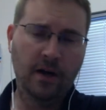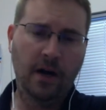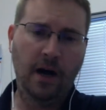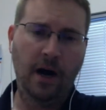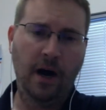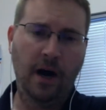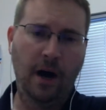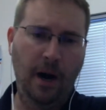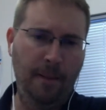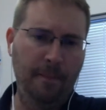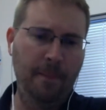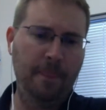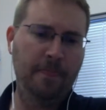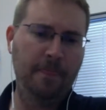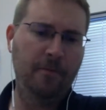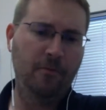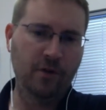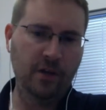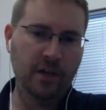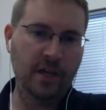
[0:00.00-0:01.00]
Um,
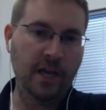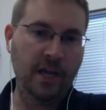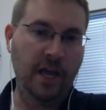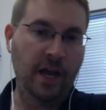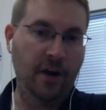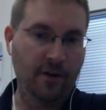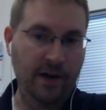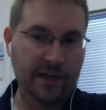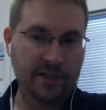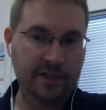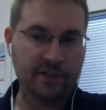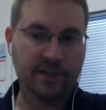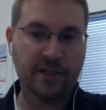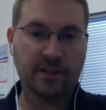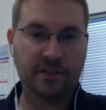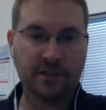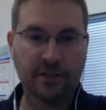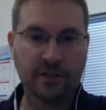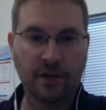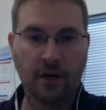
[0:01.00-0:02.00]
really
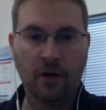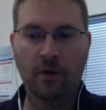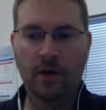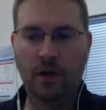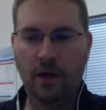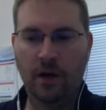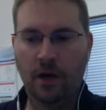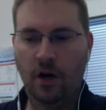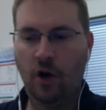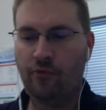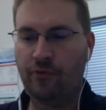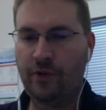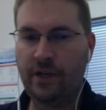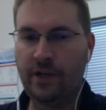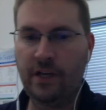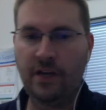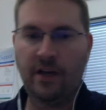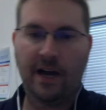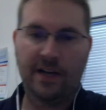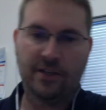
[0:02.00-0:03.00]
interesting. So hopefully
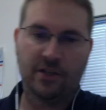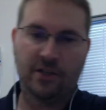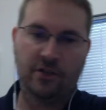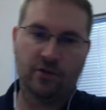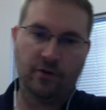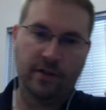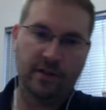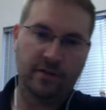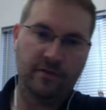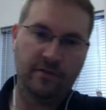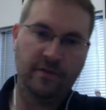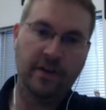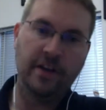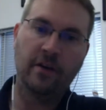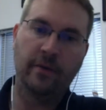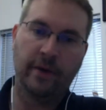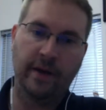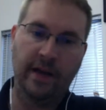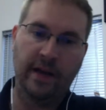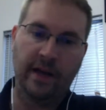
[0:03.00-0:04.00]
you guys enjoy this
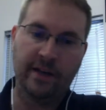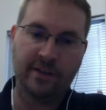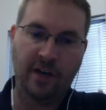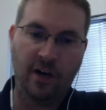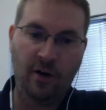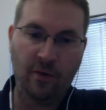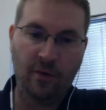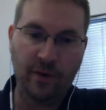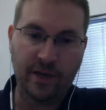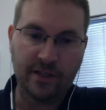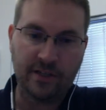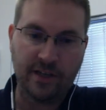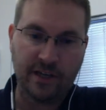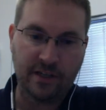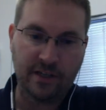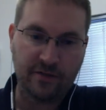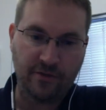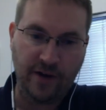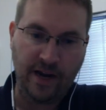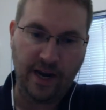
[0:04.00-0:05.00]
video. And as always,
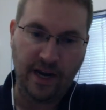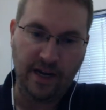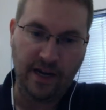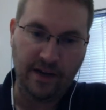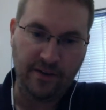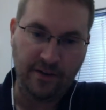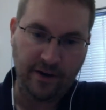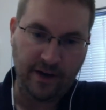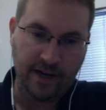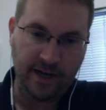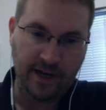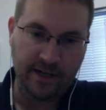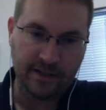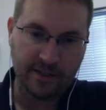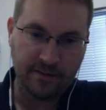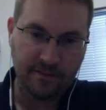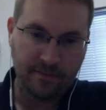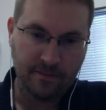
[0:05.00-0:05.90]
thanks for hanging in there, guys.